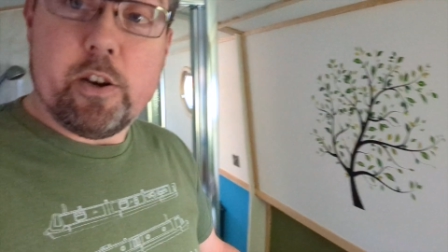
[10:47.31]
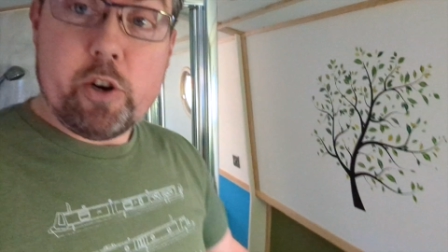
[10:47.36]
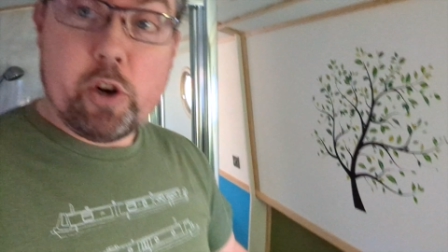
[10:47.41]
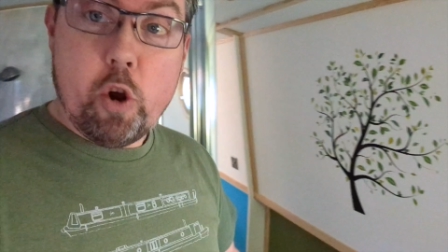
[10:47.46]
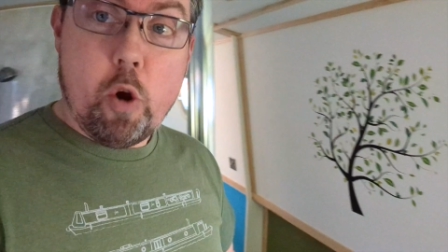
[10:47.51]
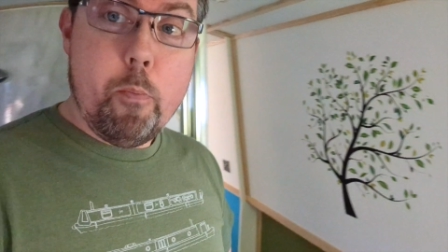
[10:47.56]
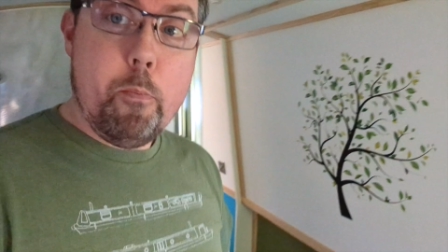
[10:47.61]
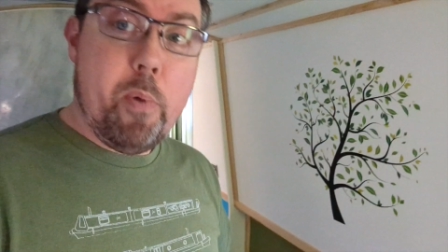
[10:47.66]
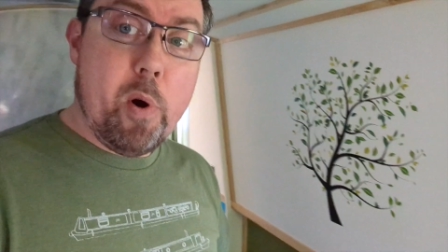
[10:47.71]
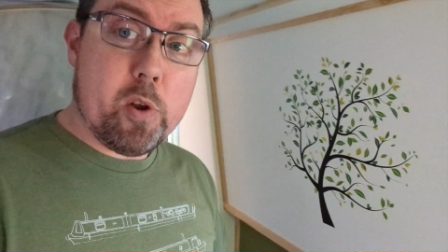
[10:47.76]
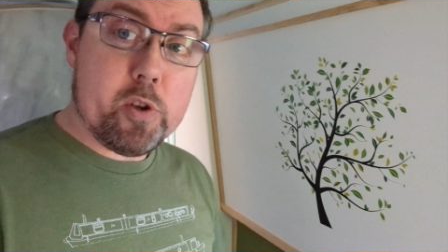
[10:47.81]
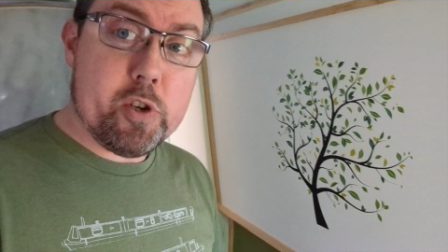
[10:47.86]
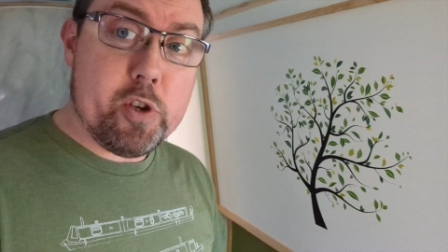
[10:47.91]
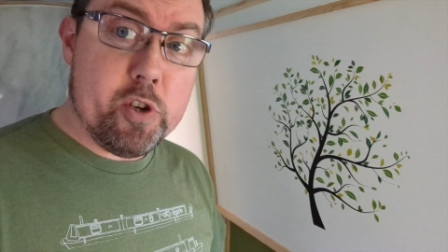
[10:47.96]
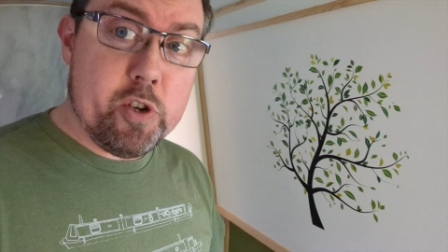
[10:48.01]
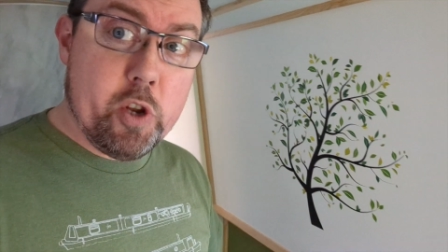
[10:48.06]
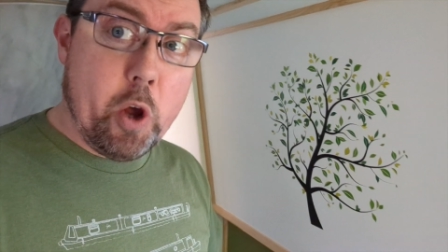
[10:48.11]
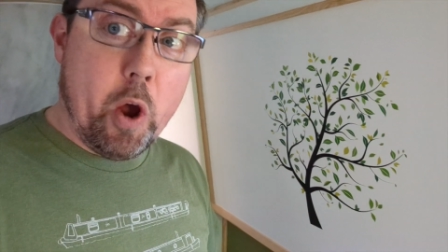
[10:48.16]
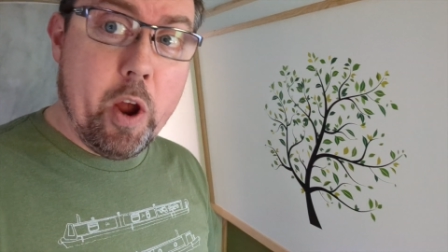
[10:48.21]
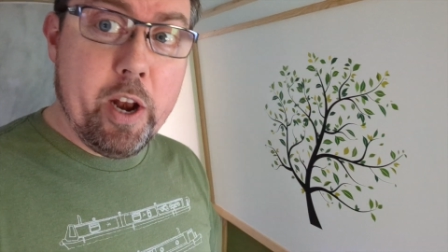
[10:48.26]
Compost
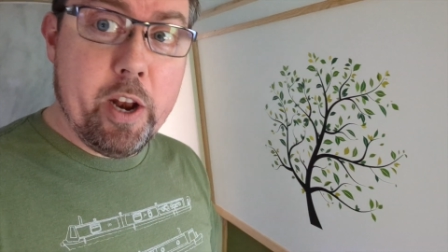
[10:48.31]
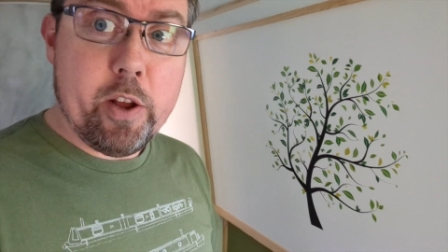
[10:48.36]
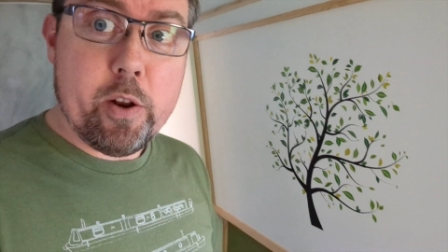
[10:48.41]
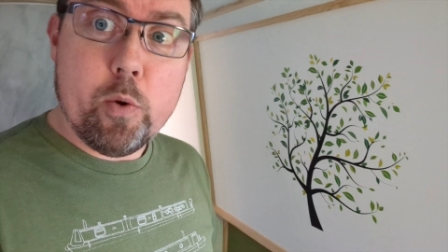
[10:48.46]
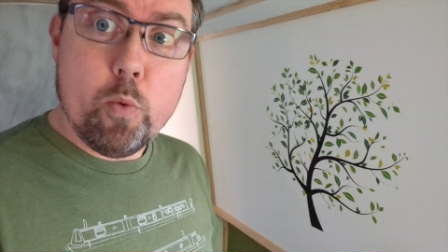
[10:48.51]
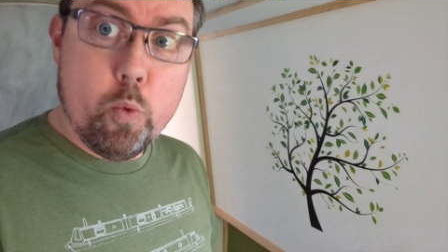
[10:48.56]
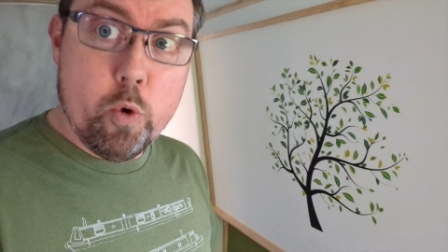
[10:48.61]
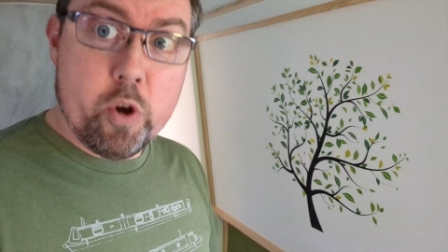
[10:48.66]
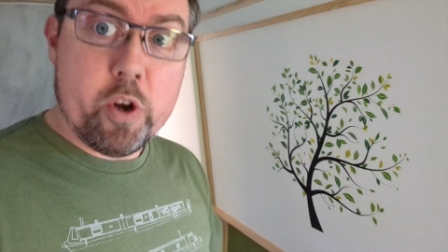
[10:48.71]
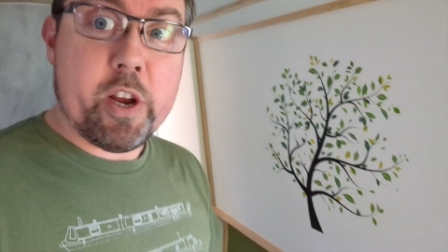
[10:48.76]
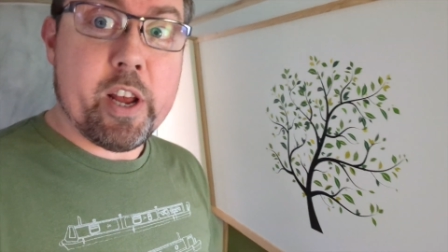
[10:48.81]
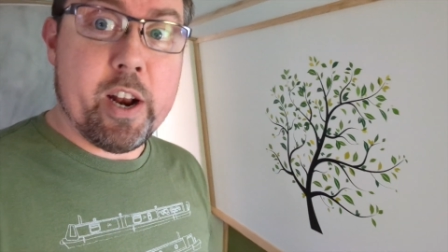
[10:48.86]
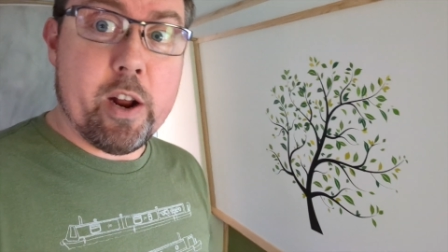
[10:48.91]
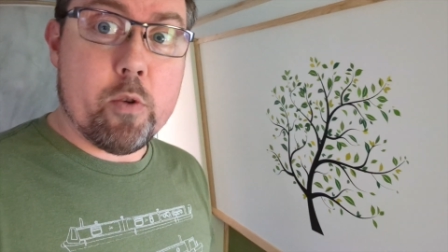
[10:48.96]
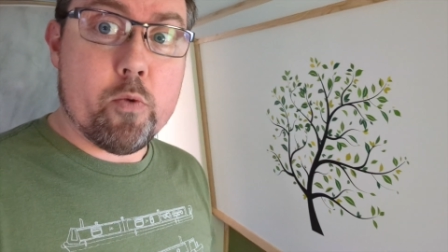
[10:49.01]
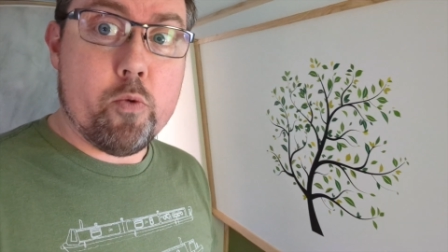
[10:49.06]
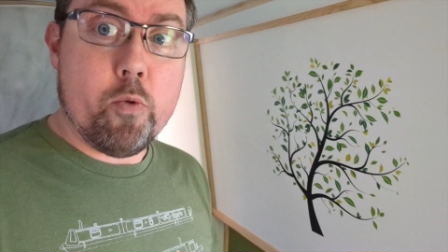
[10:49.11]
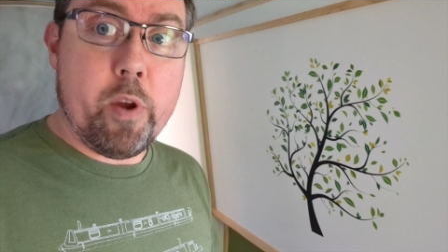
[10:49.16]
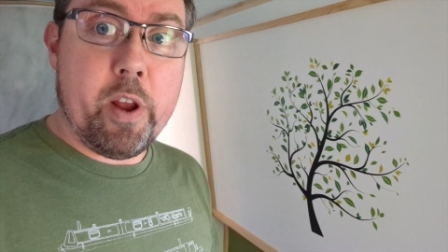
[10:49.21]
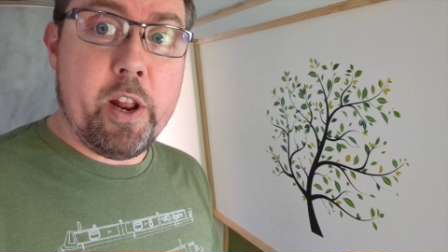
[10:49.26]
and toilet working
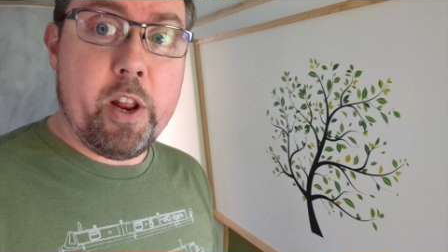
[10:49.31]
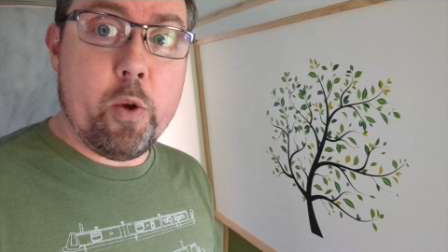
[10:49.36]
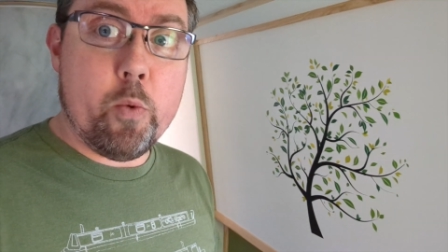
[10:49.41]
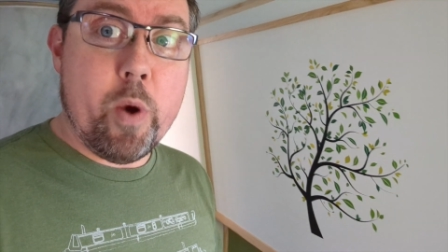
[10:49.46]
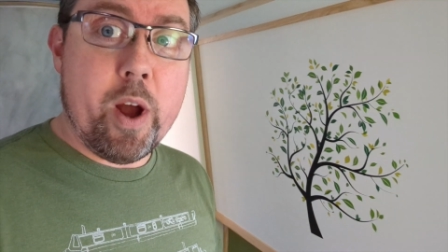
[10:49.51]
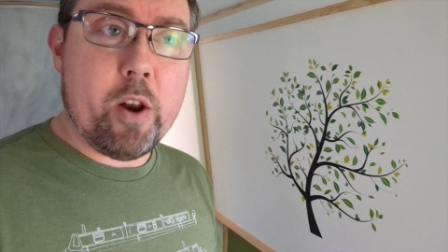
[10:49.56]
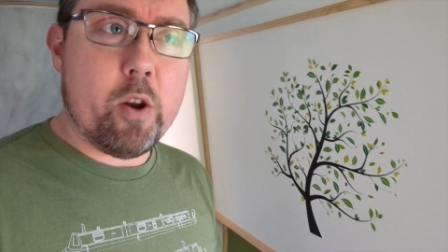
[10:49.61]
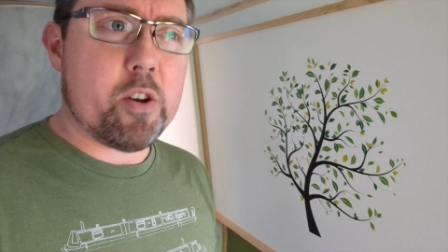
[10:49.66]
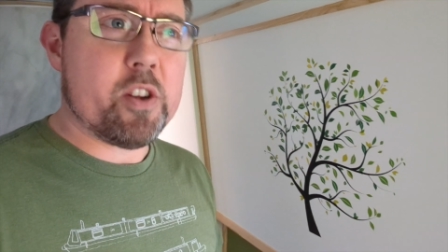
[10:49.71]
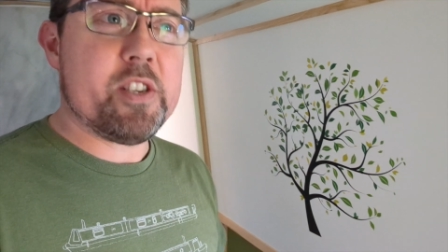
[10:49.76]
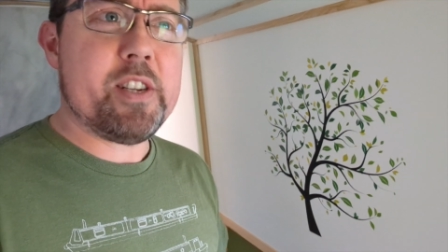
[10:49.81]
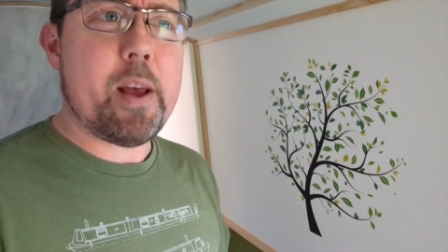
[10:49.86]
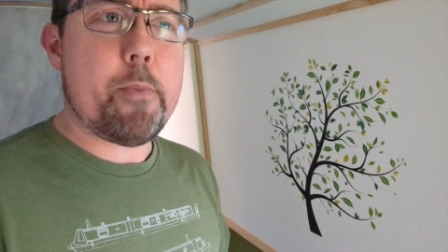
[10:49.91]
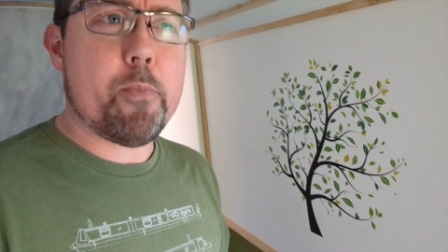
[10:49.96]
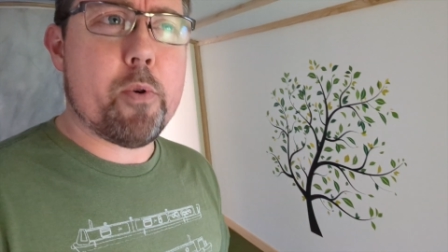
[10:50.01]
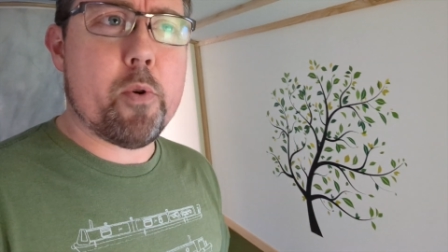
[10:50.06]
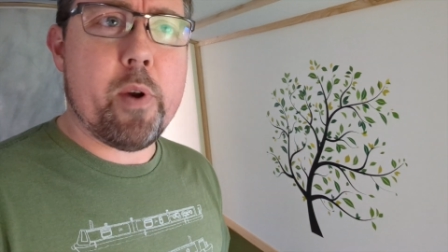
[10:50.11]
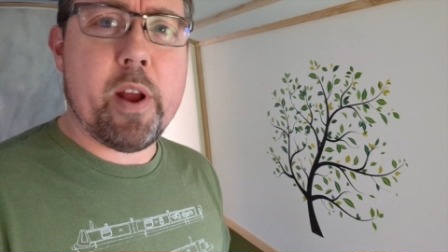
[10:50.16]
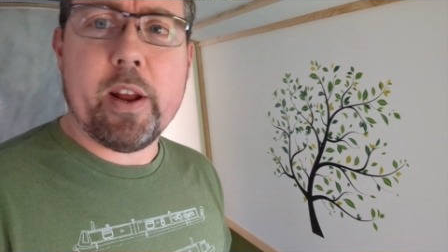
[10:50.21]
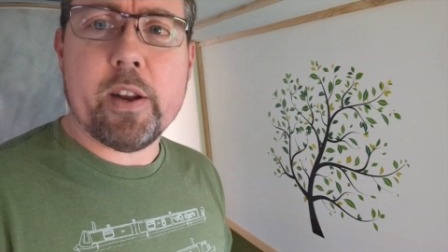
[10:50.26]
out really well, or
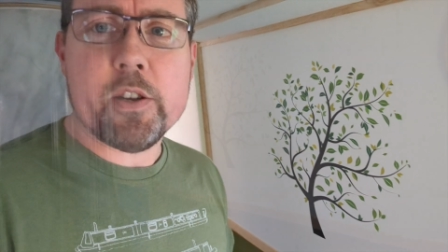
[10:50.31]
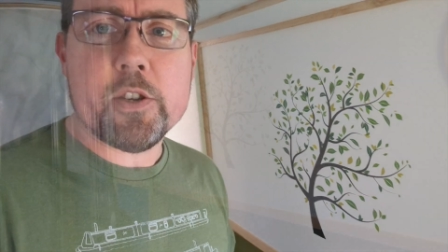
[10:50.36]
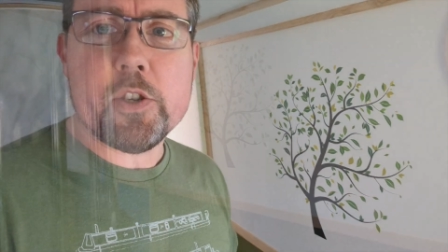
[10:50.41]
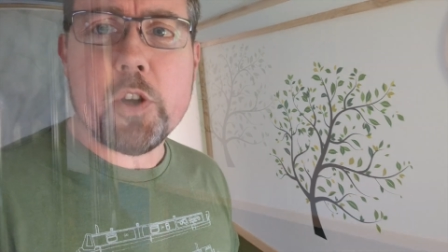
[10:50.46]
separating